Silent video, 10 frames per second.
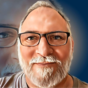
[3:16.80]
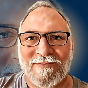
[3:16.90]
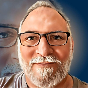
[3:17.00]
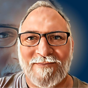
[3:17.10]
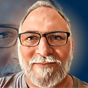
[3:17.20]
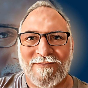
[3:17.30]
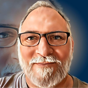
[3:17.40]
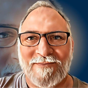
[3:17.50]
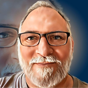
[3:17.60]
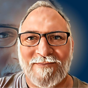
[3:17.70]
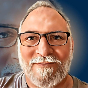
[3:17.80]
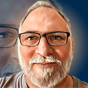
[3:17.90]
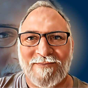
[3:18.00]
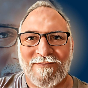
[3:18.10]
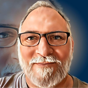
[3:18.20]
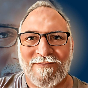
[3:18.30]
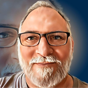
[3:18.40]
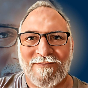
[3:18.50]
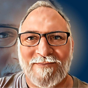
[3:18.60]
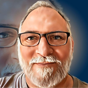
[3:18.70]

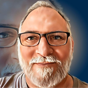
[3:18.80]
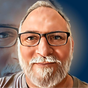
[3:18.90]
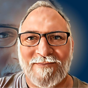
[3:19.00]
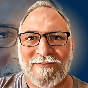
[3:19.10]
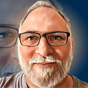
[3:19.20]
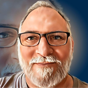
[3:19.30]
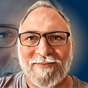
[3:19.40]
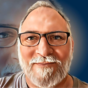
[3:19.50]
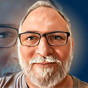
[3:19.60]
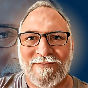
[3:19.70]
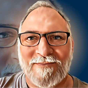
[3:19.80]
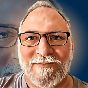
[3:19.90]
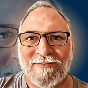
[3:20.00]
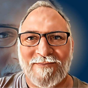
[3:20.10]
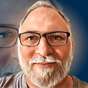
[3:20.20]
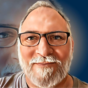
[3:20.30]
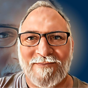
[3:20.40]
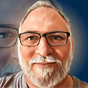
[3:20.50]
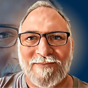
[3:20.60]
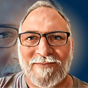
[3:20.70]

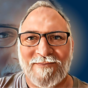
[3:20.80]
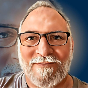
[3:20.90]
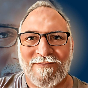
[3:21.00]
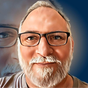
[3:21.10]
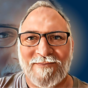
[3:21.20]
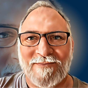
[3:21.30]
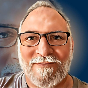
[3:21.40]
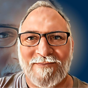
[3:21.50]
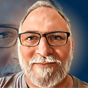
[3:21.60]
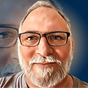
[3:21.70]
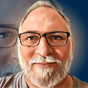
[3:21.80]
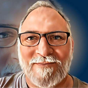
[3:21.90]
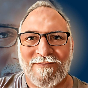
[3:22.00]
The face doesn't move, so there is nothing to read.